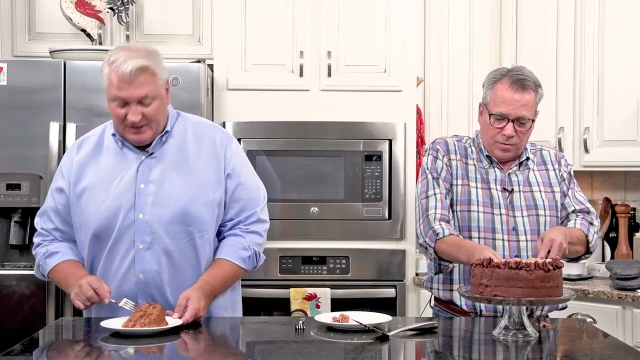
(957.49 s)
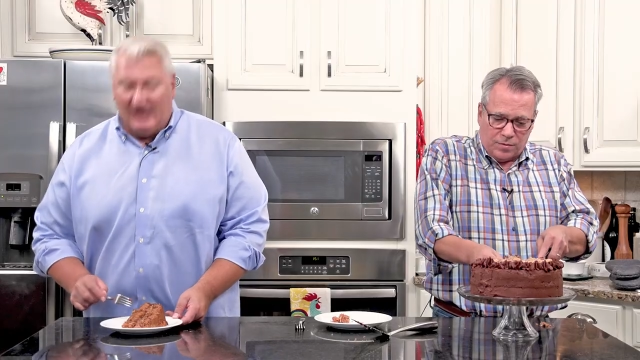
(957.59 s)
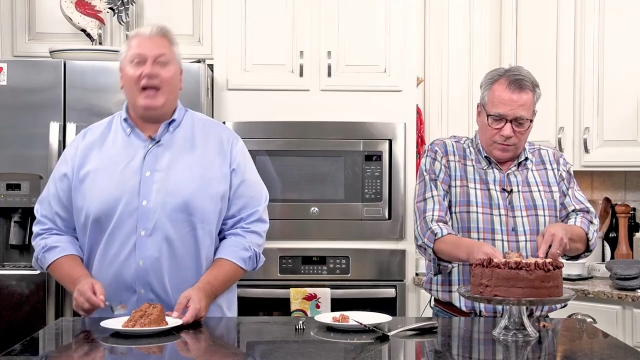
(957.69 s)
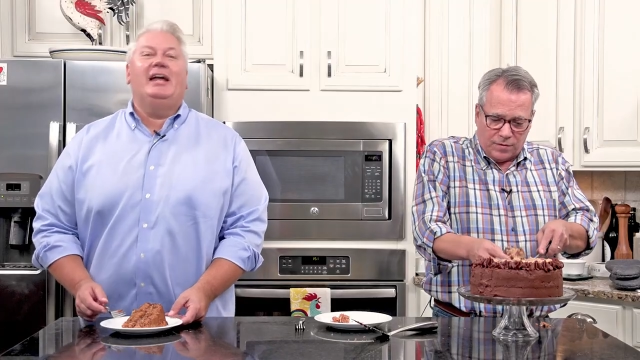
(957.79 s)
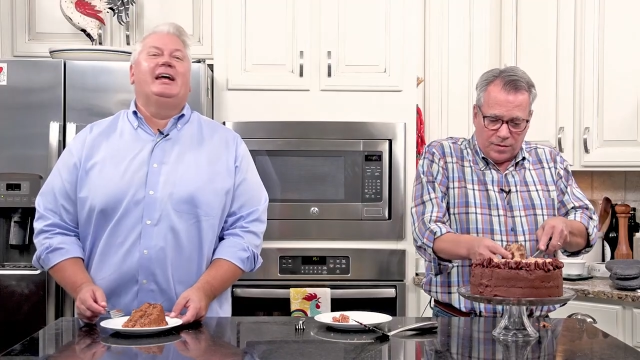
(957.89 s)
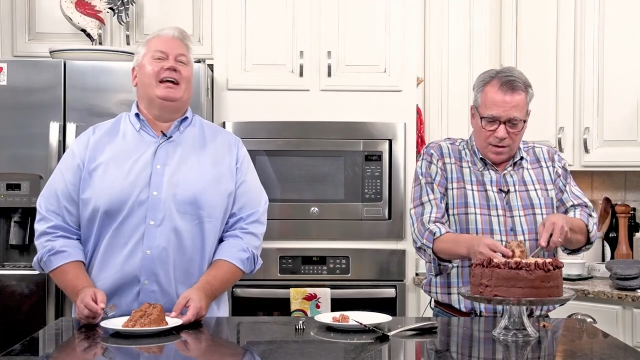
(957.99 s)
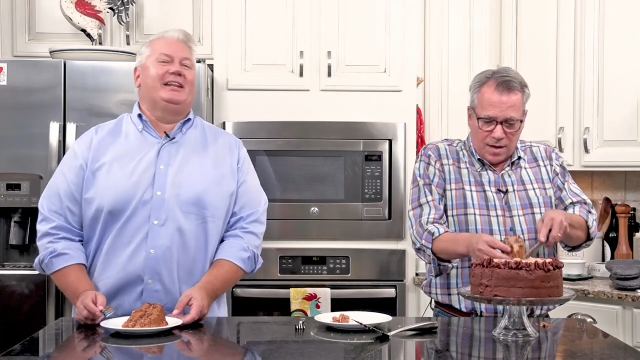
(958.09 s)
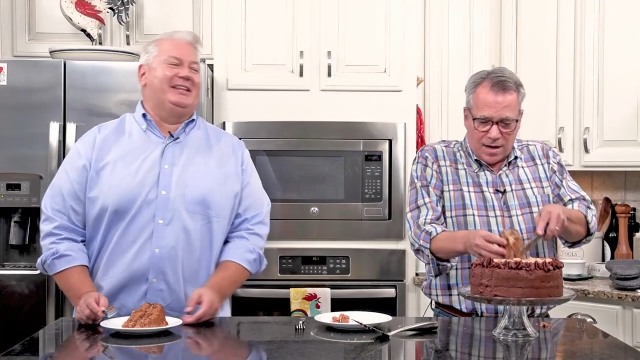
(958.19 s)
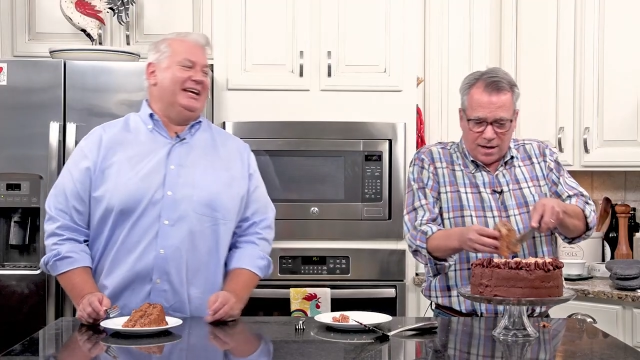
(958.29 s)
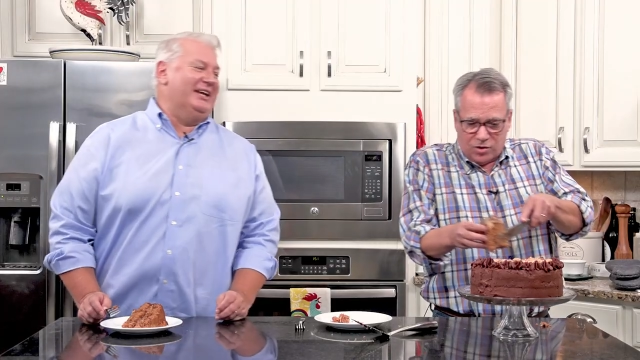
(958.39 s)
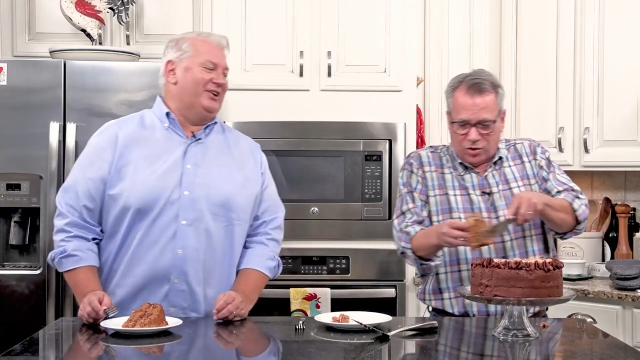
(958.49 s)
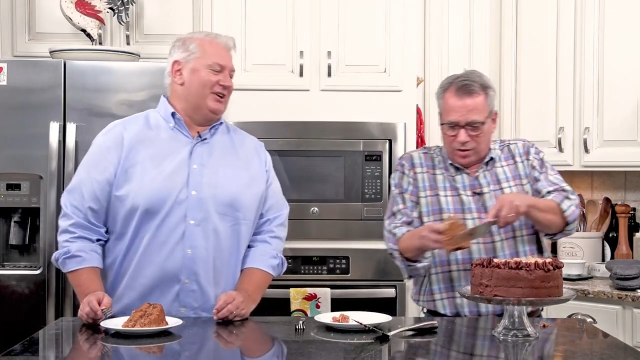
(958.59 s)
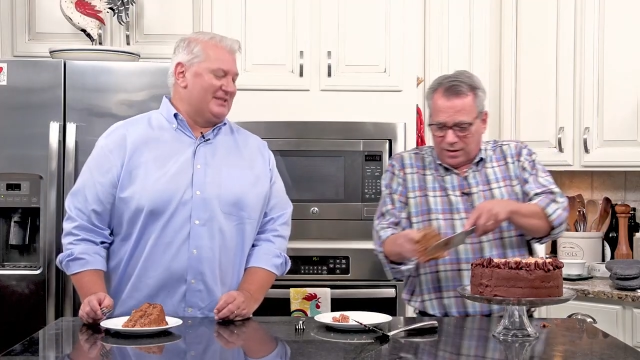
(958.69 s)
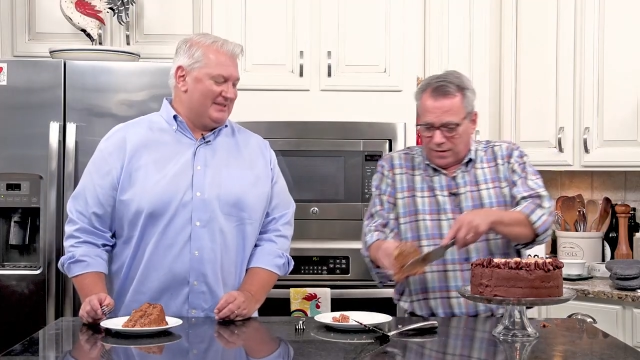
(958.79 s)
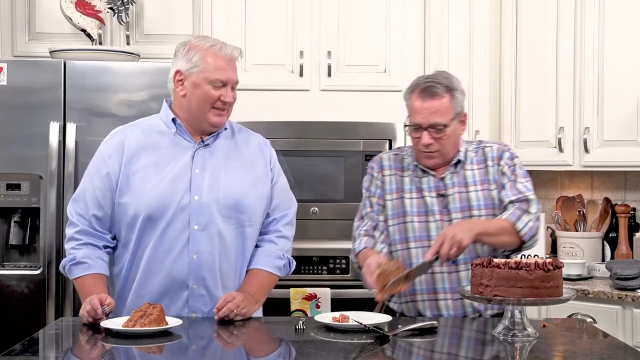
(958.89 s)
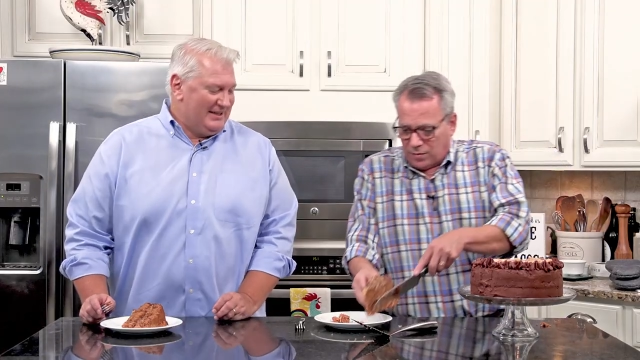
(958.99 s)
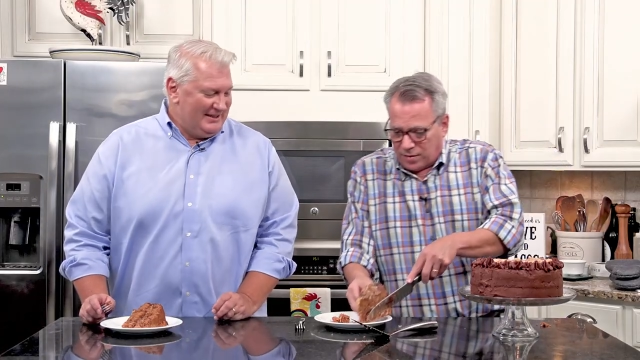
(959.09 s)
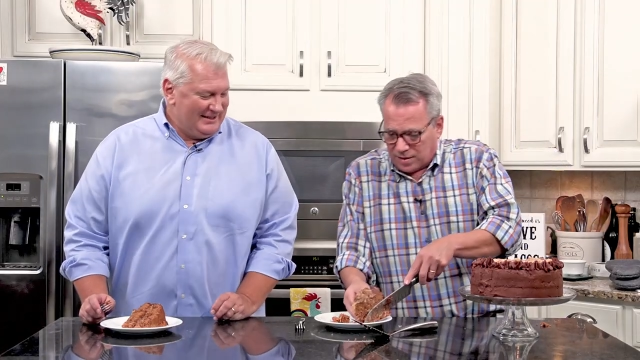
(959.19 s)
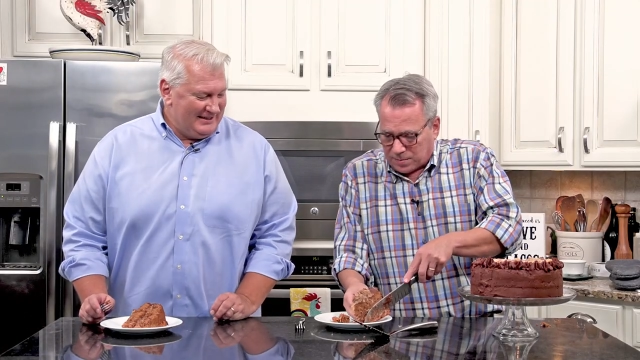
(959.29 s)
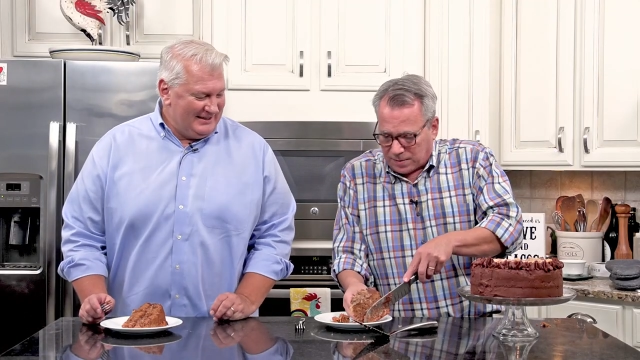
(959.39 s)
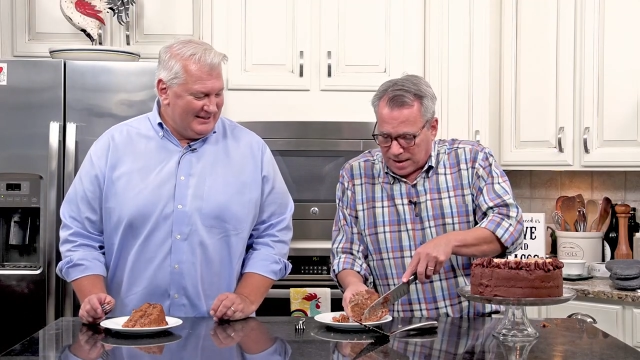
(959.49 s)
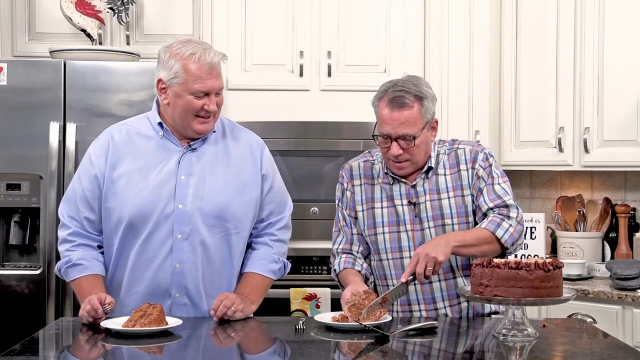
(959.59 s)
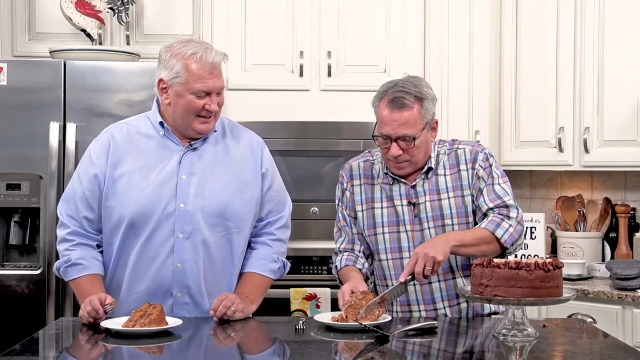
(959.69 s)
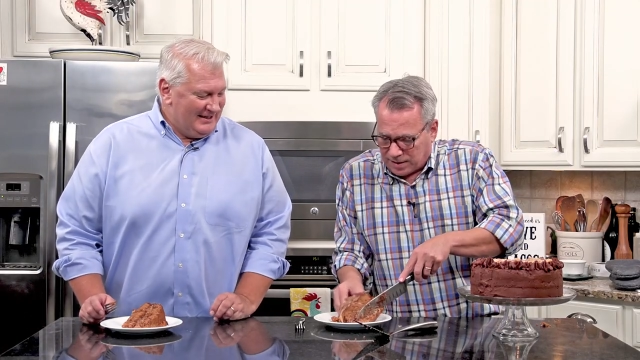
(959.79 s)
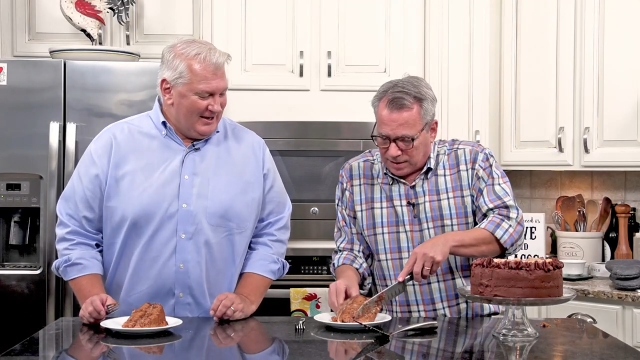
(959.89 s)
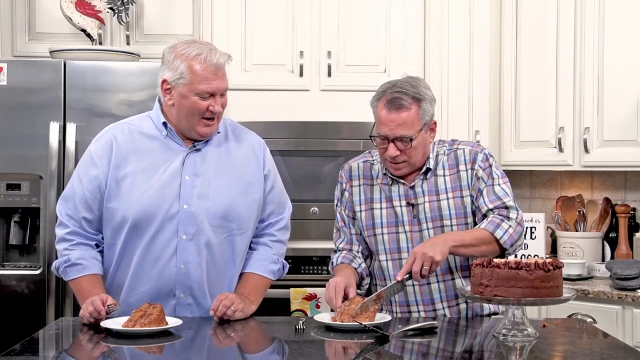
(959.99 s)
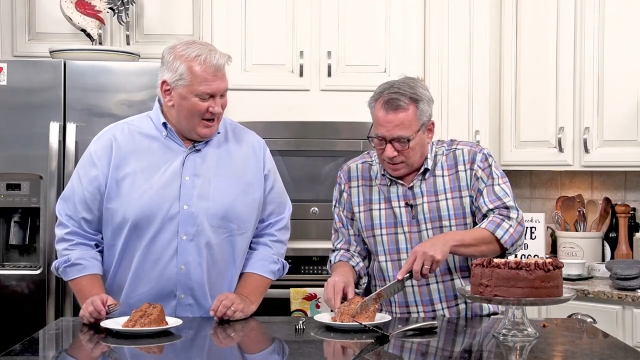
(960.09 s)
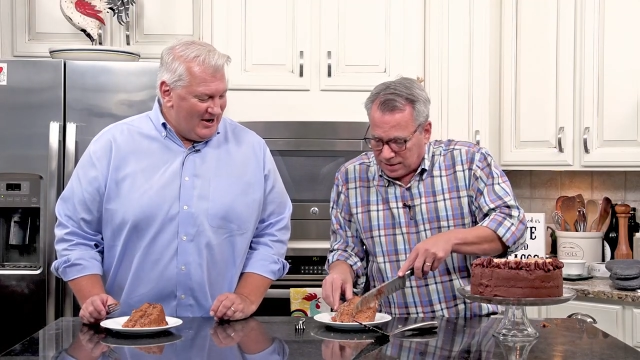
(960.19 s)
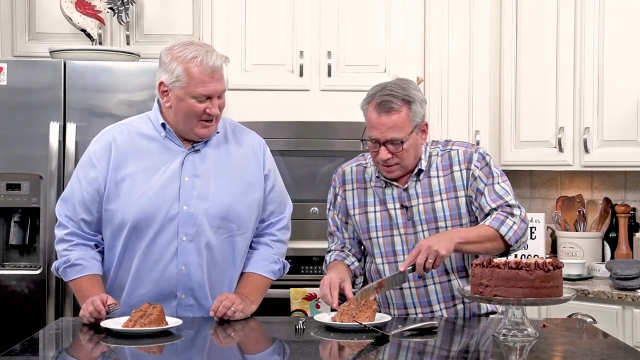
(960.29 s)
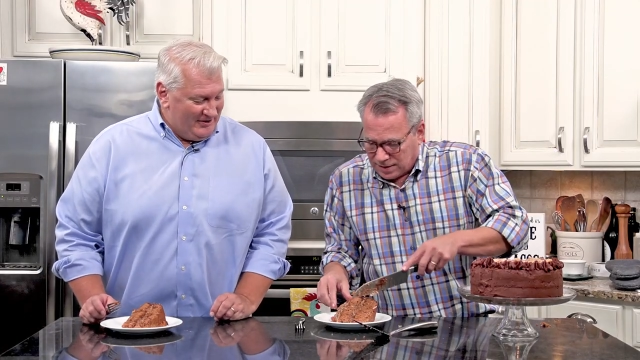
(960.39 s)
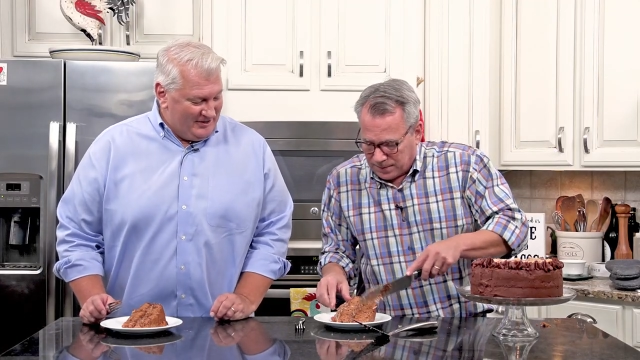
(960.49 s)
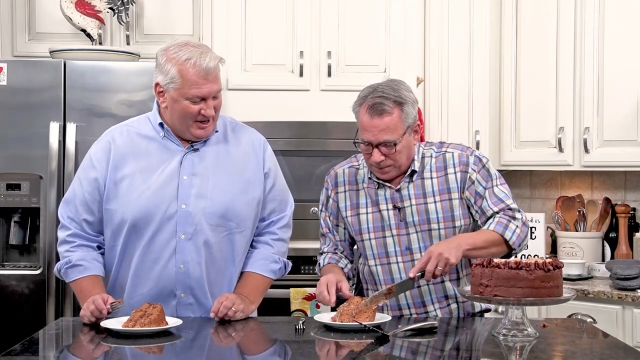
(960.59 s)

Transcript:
Speaker 1: beautiful. I should have given you this cake piece. Oh